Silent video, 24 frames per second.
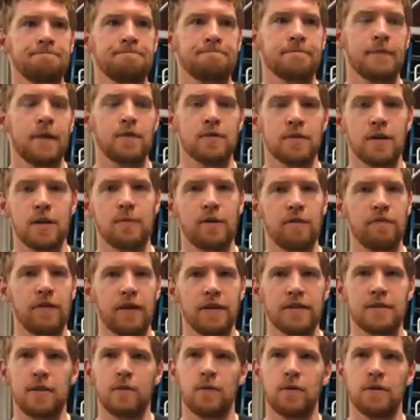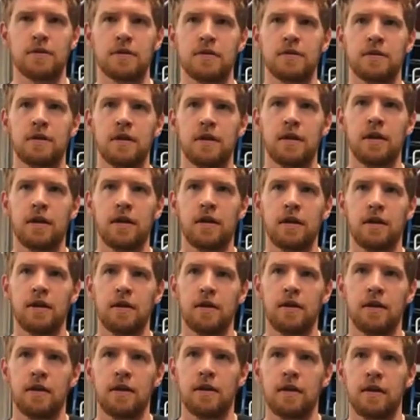was a number of things. It was,
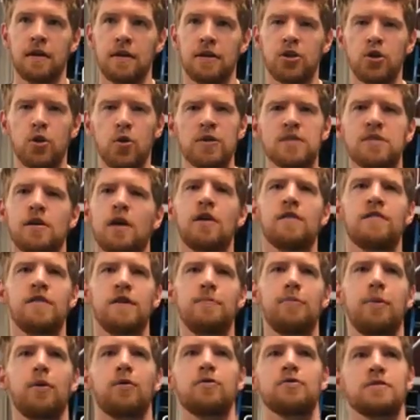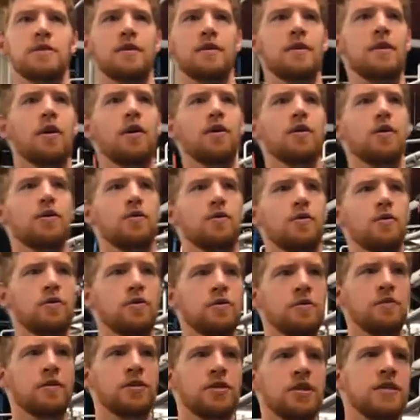Joyce Harvey posted an
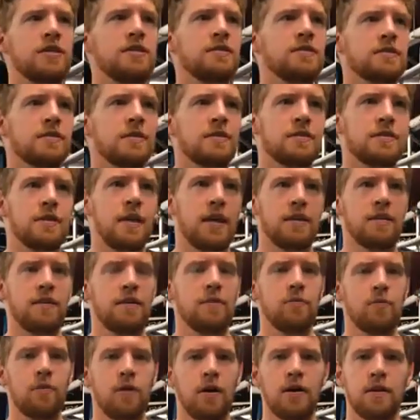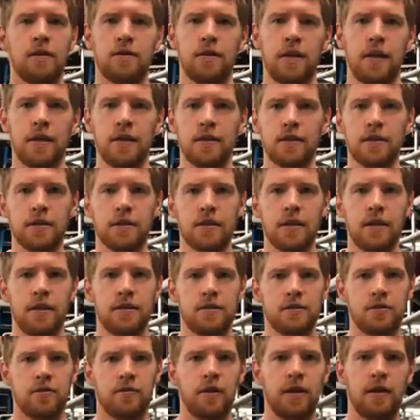article. She's just like a little
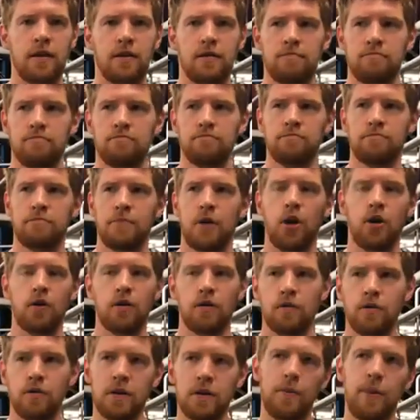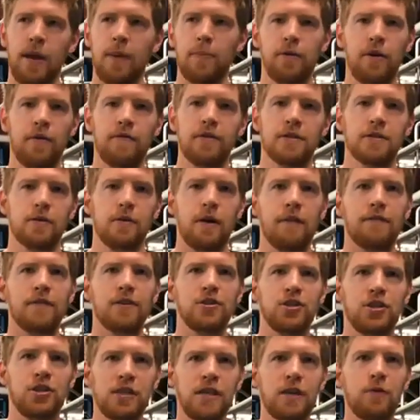history article in the paper every so often.
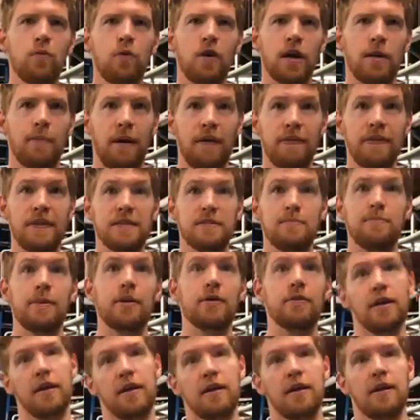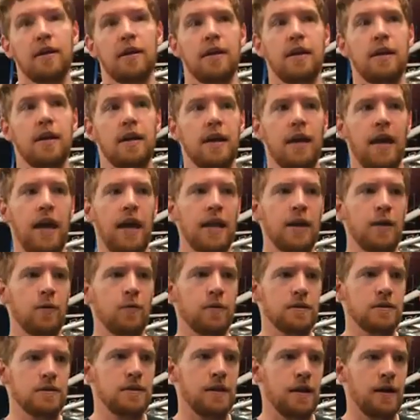She did one about this building, and it
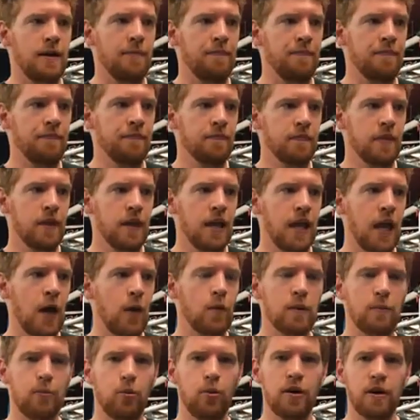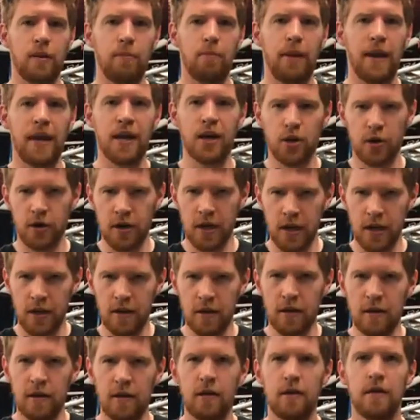was at one point a bakery.
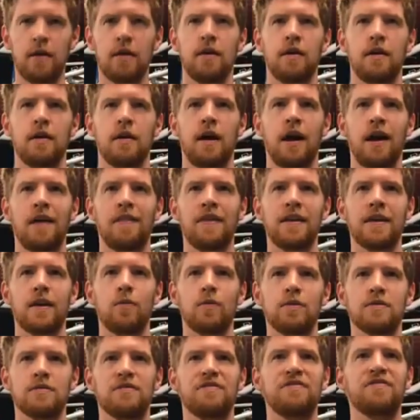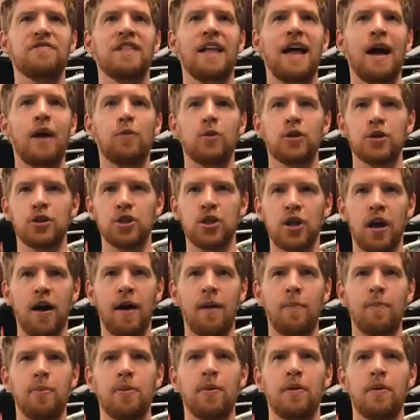I think it was a flower shop.